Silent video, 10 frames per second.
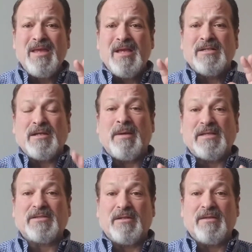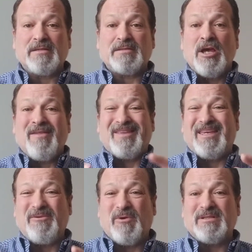So I'm asking you this. The
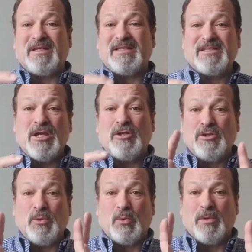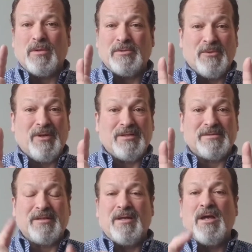key words is two words.
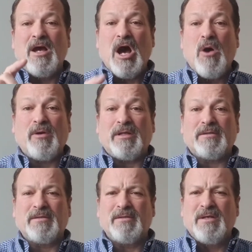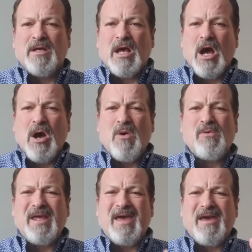Own it.
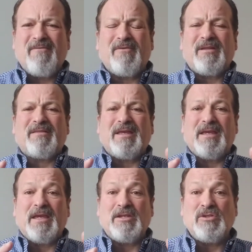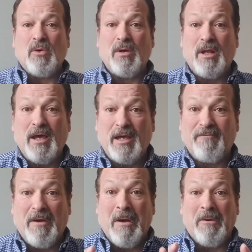Own everything in your life.
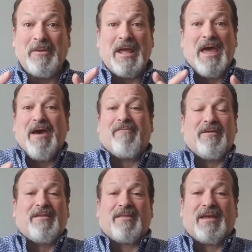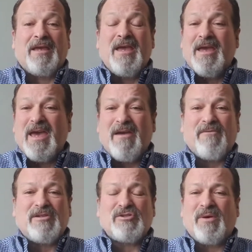Own everything.
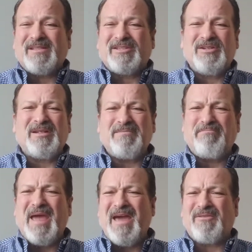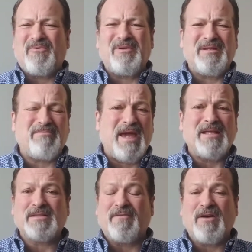Every choice, good and bad, the really bad
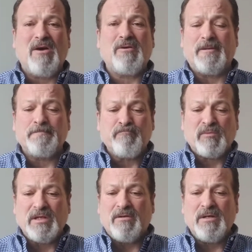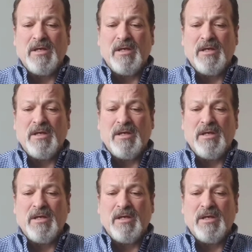stuff, own it. You know,